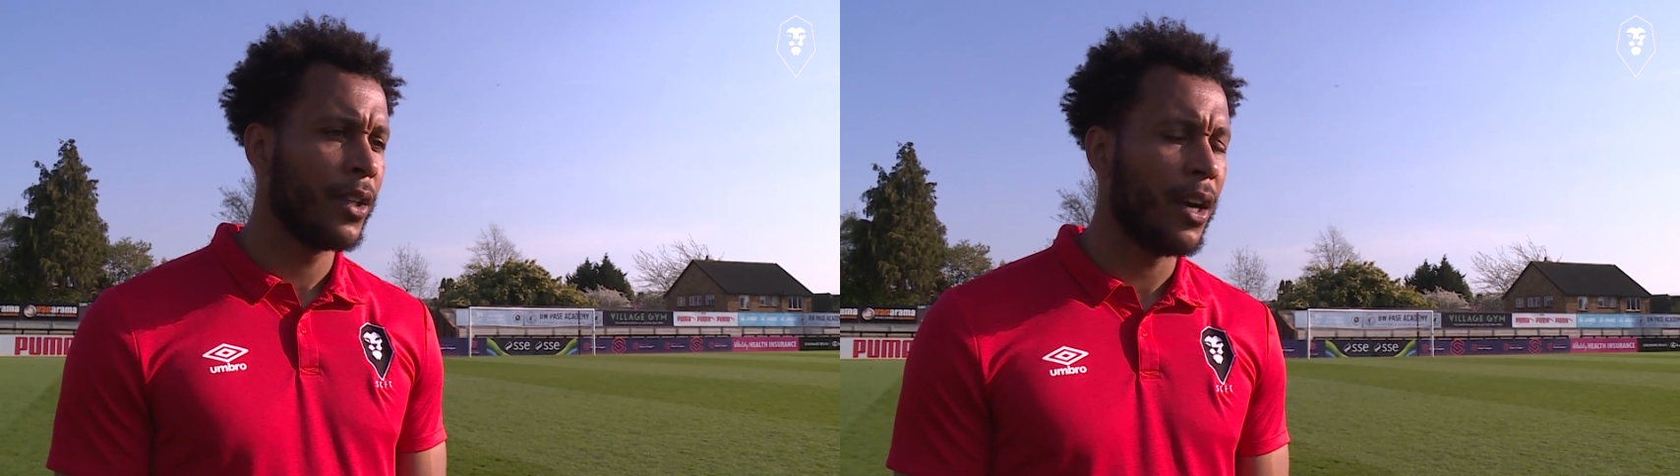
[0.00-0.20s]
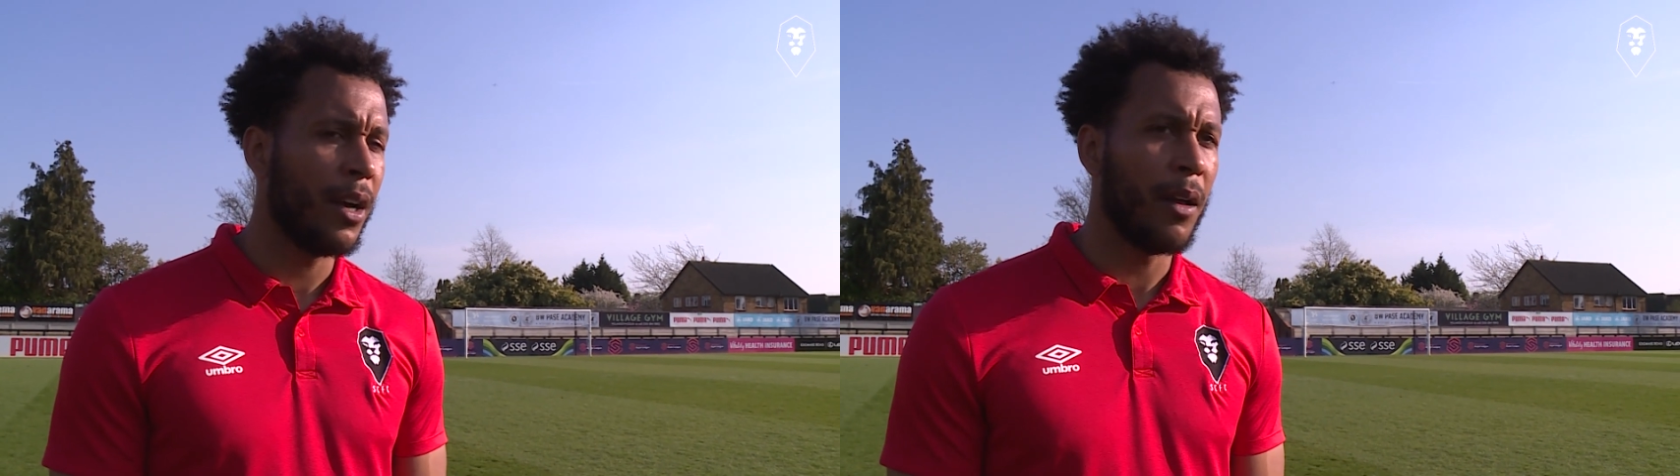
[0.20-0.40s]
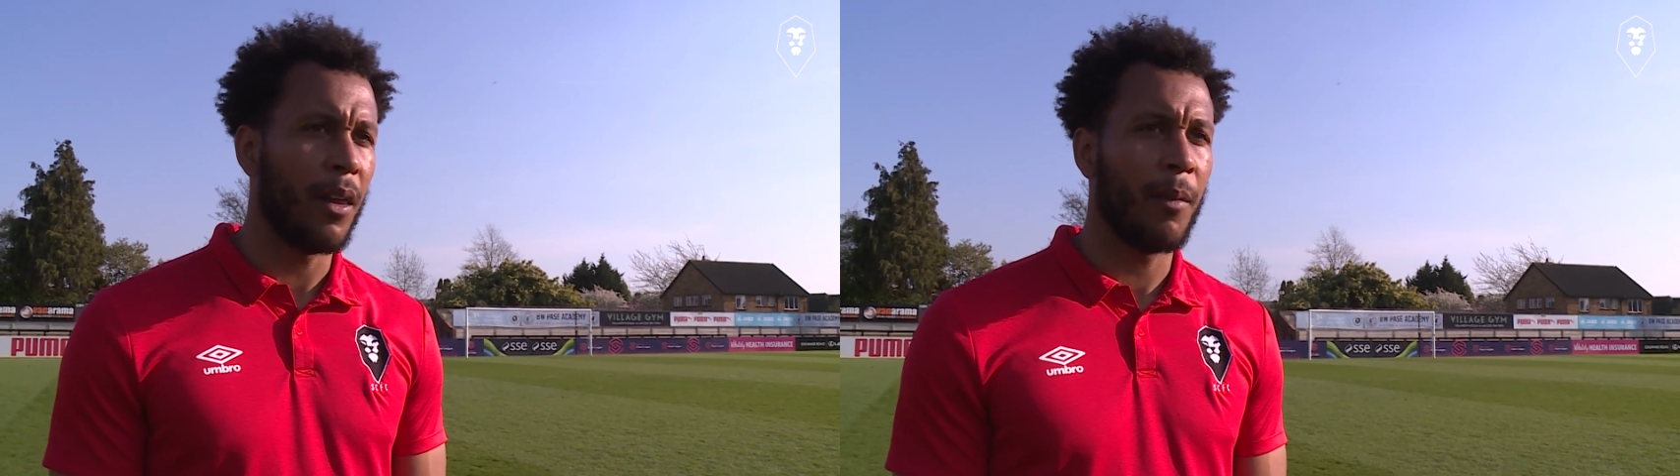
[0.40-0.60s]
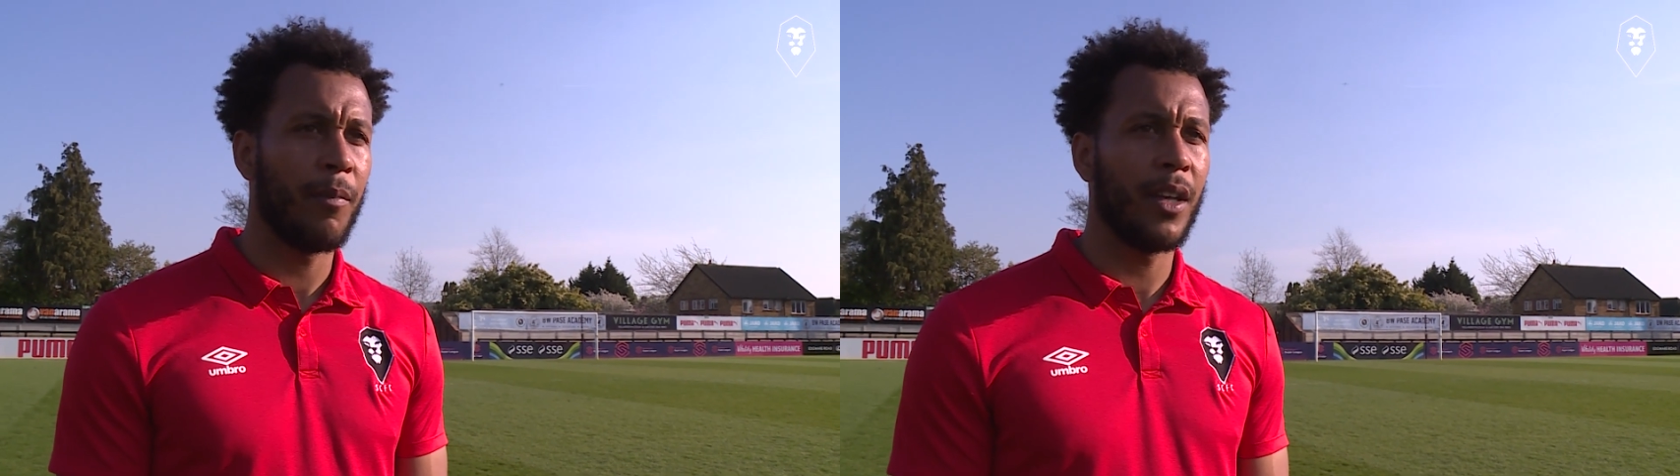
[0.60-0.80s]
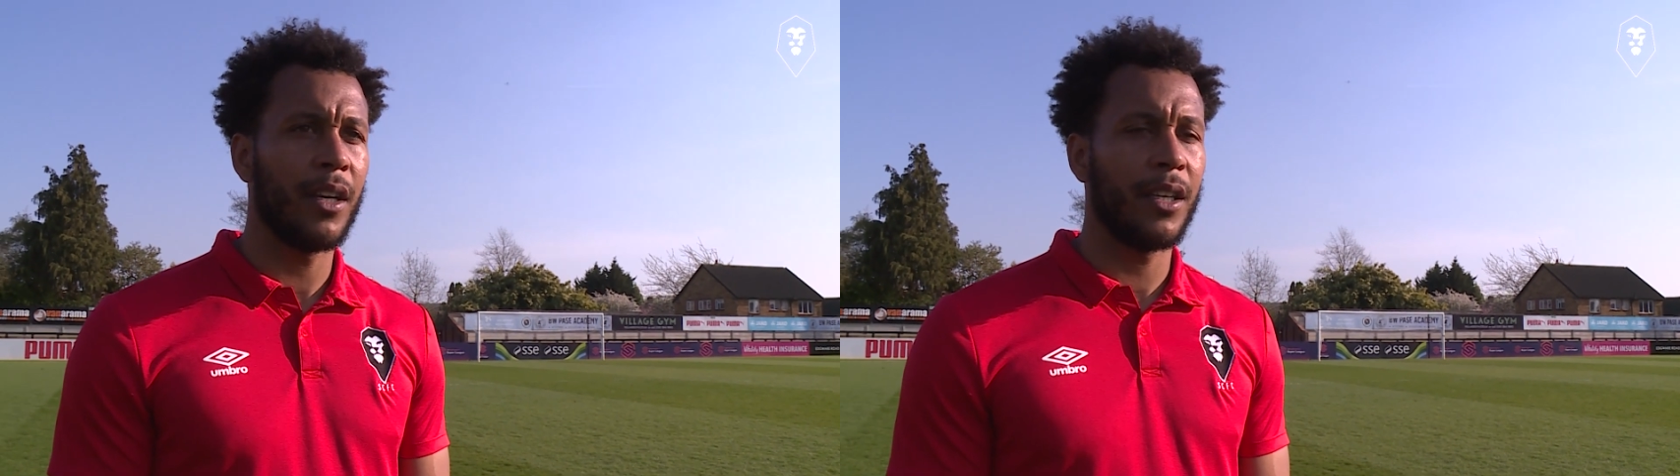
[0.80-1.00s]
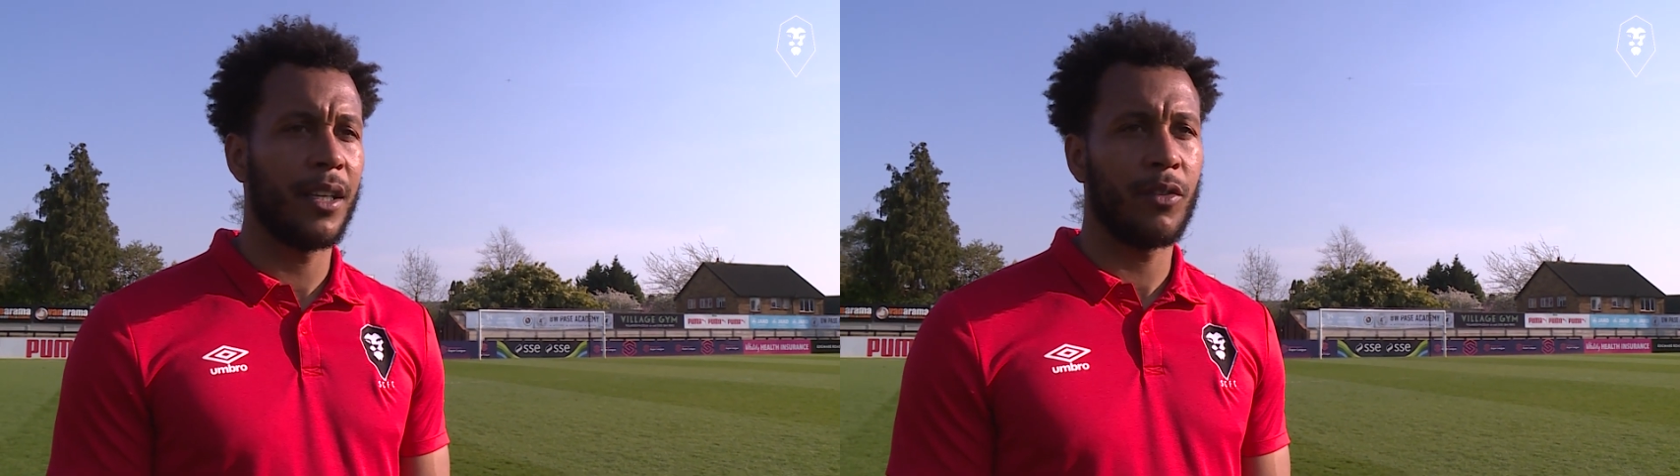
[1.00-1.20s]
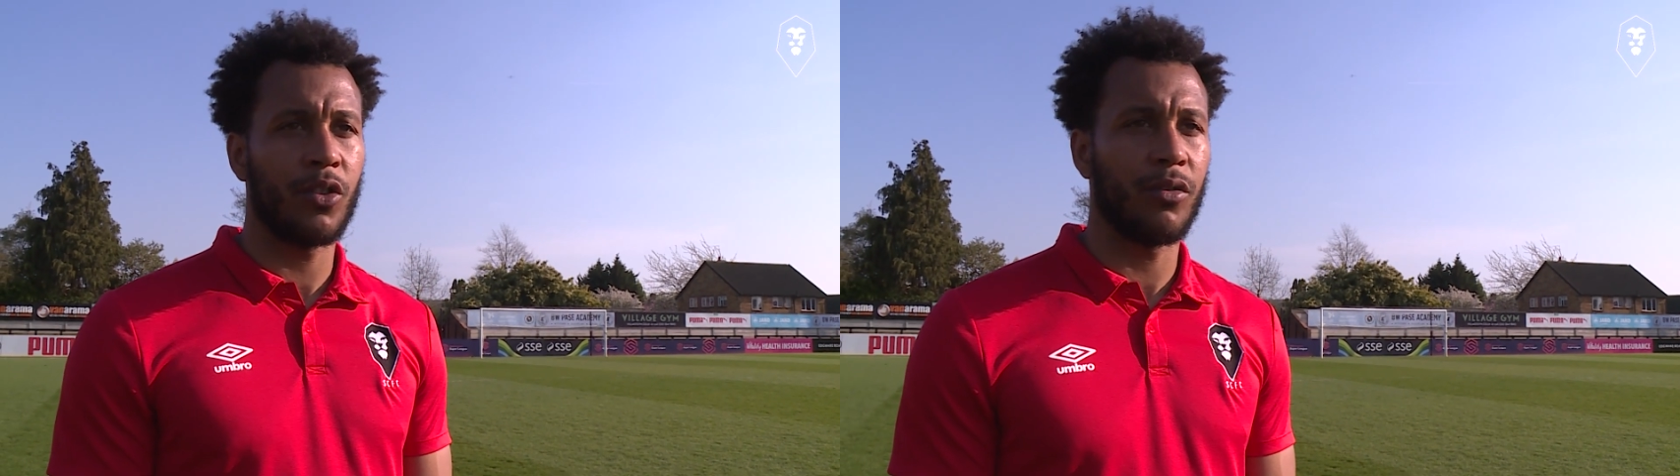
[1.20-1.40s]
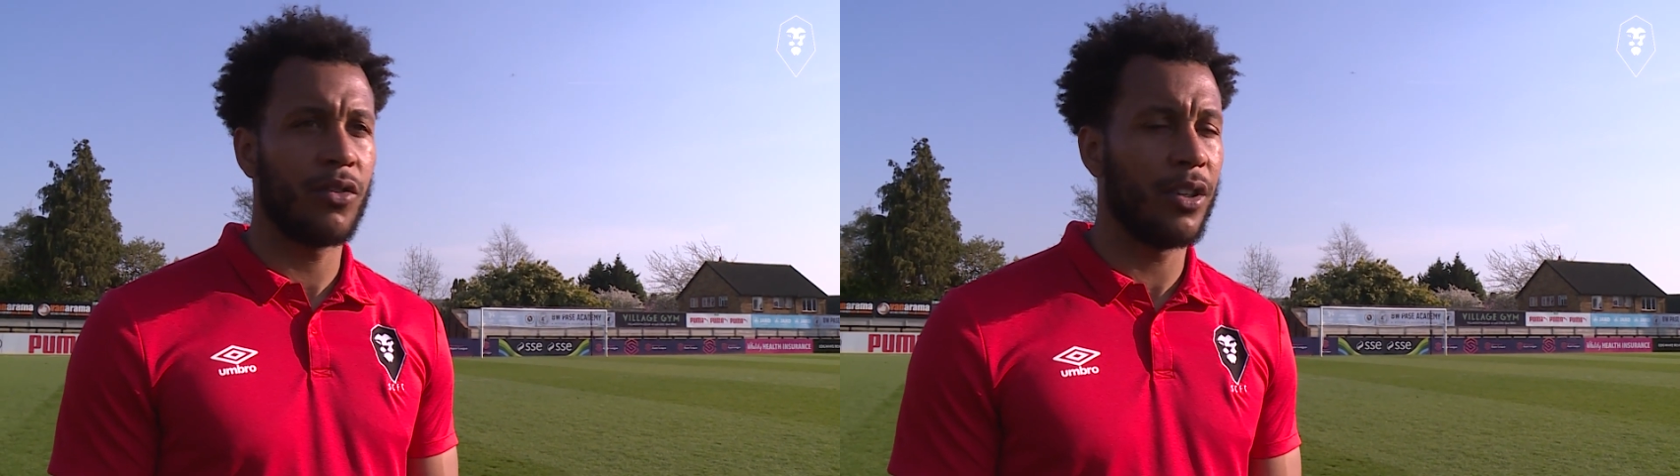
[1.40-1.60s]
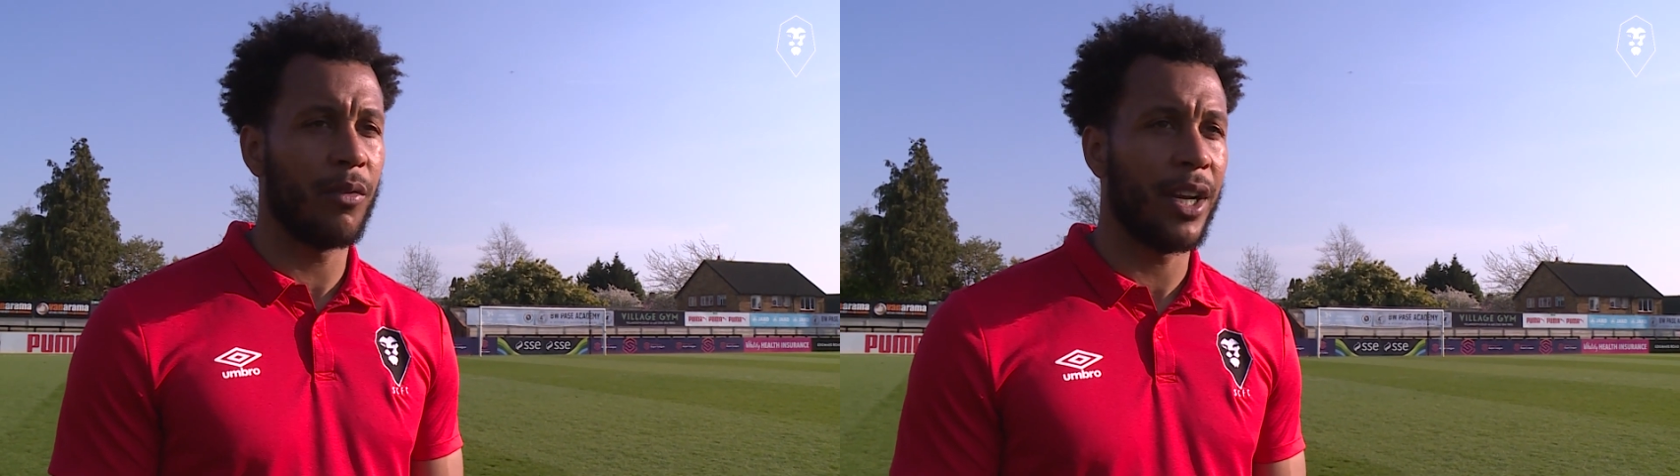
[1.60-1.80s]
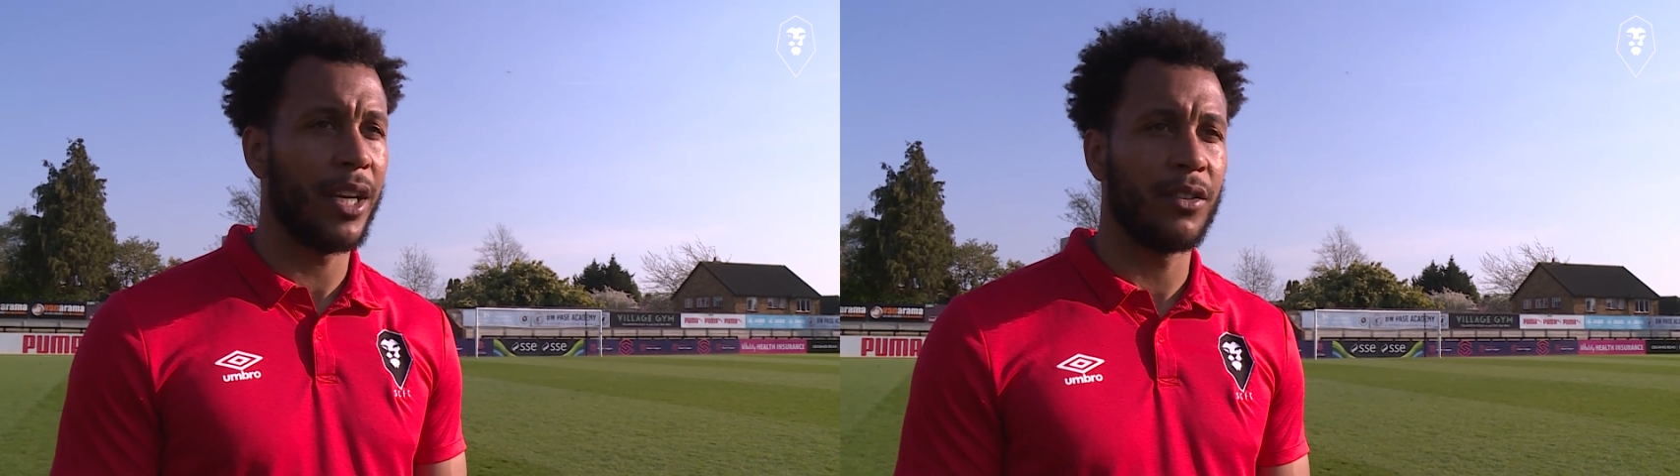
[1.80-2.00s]
Uh, do, do, you
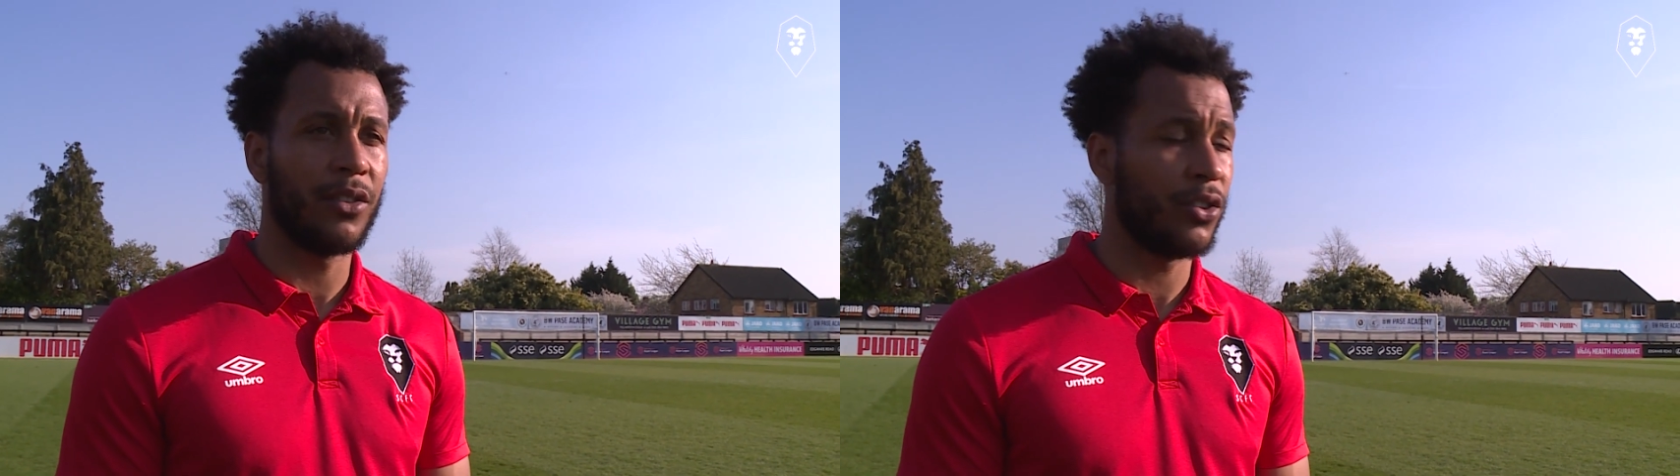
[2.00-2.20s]
know what it is?